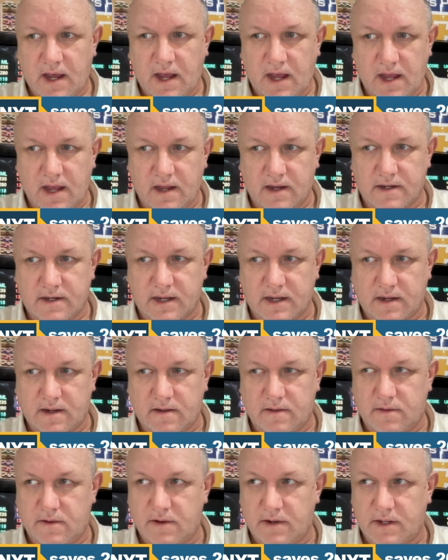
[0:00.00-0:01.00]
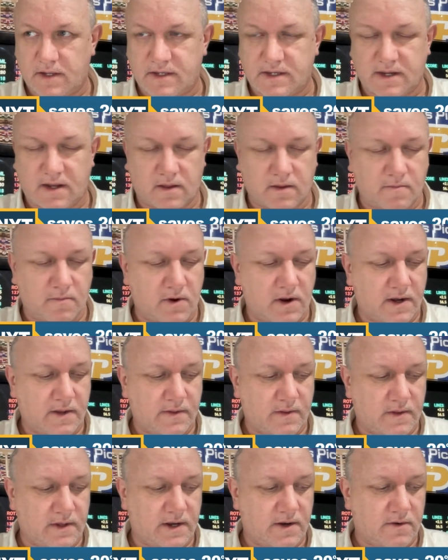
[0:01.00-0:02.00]
and taking a look at
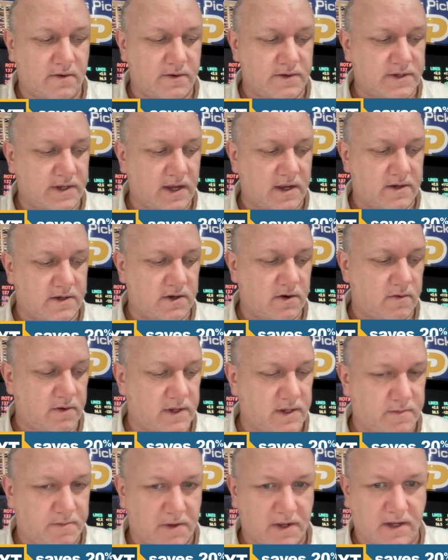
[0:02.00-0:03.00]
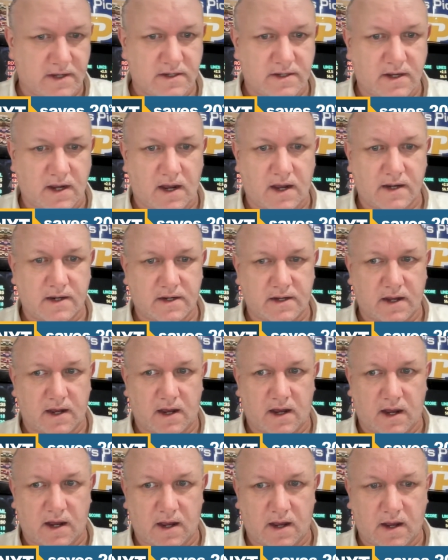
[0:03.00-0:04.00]
celebrating the leaders at
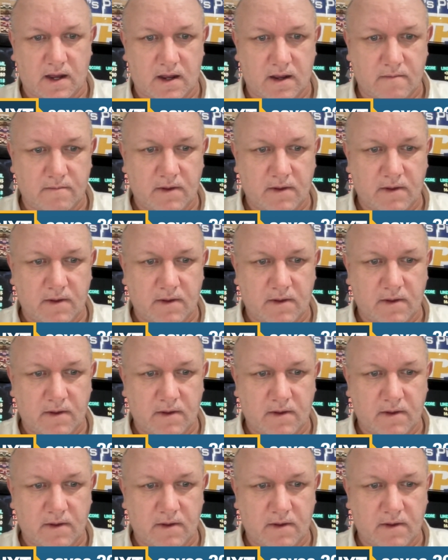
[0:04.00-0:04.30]
Tony'sPicks.com.